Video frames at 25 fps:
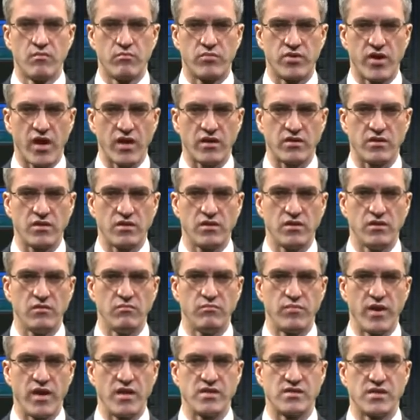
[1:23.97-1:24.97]
Practical
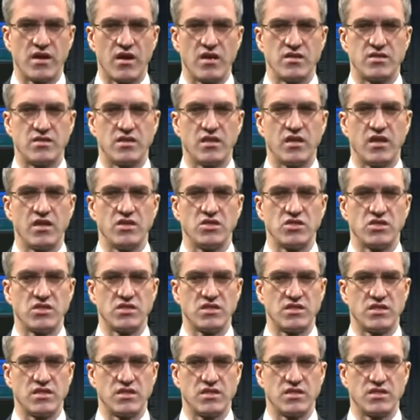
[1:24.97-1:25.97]
base
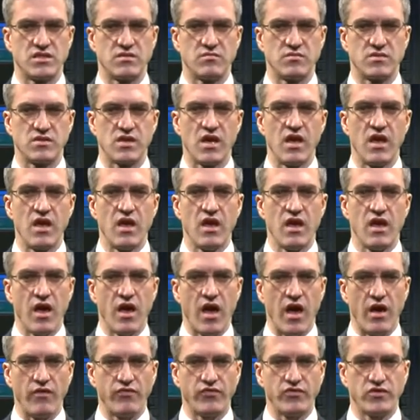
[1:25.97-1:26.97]
isolation systems
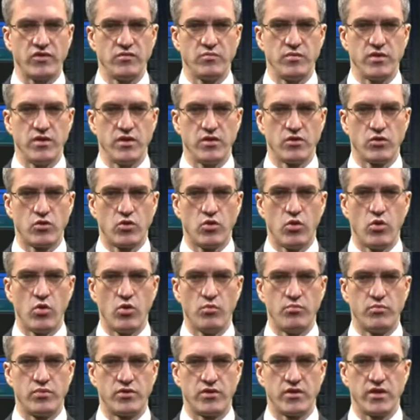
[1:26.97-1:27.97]
have to
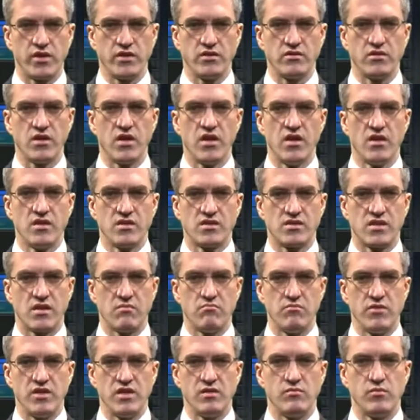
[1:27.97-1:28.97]
incorporate
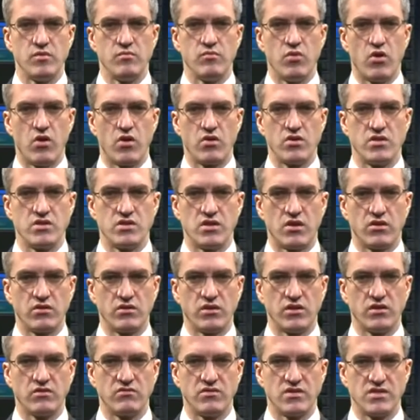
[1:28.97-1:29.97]
some minimum
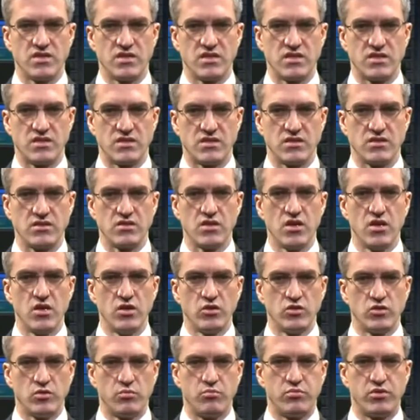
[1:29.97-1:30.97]
horizontal resistance
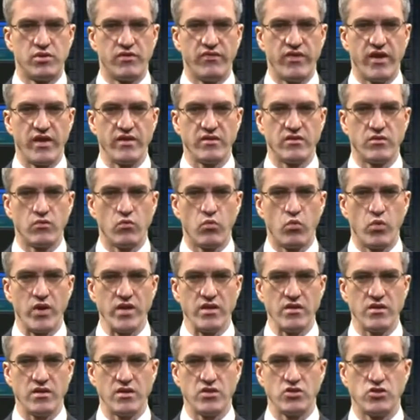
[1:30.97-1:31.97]
to prevent
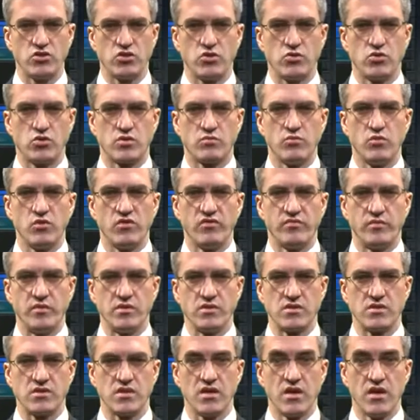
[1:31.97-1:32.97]
wind-induced
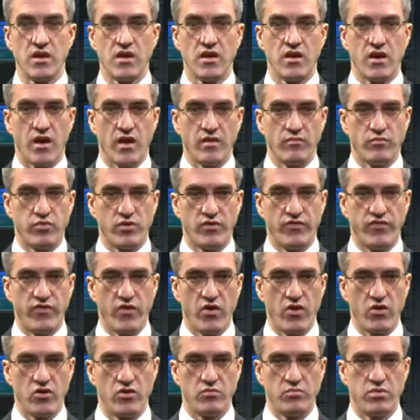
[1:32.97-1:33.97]
movements and
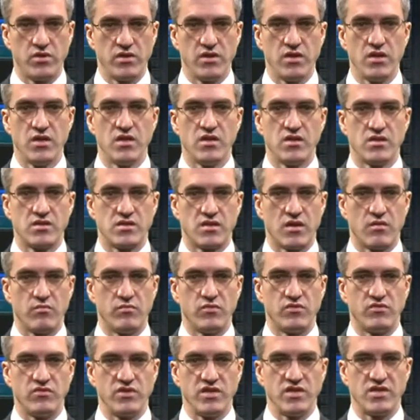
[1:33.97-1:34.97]
preferably
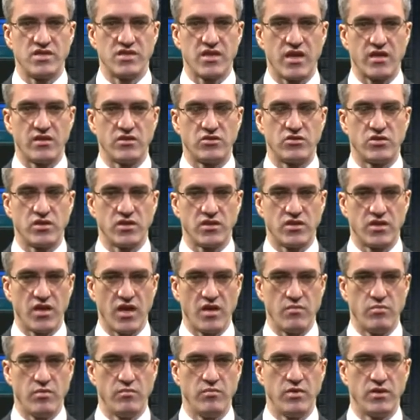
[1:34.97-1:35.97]
some recentering
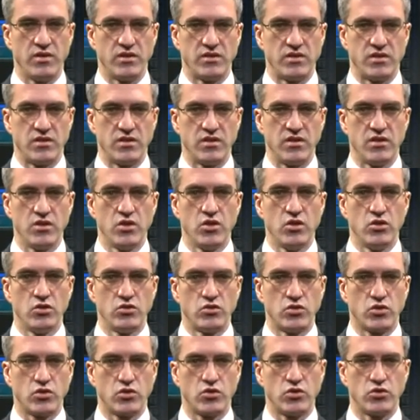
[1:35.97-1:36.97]
capability
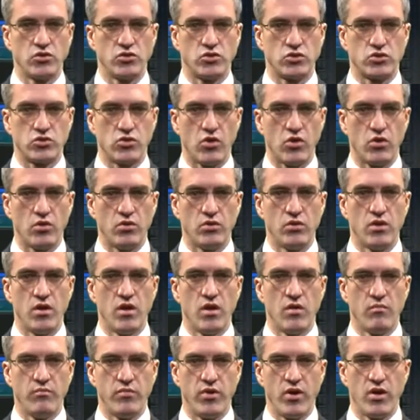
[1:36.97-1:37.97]
to control
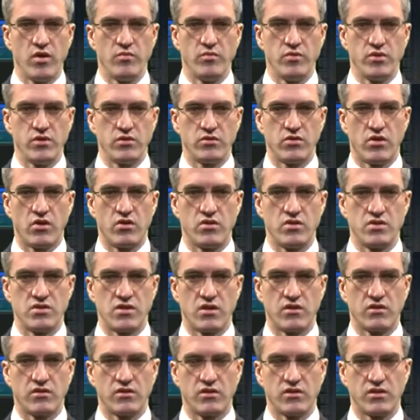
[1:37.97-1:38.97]
permanent
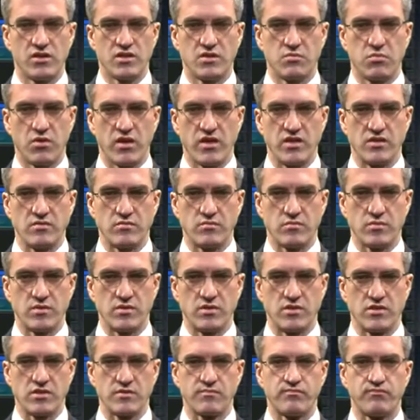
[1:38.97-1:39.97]
horizontal
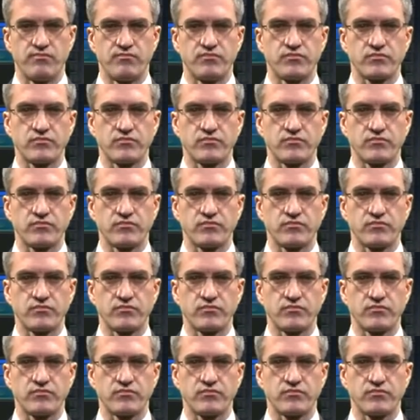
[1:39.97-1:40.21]
displacements.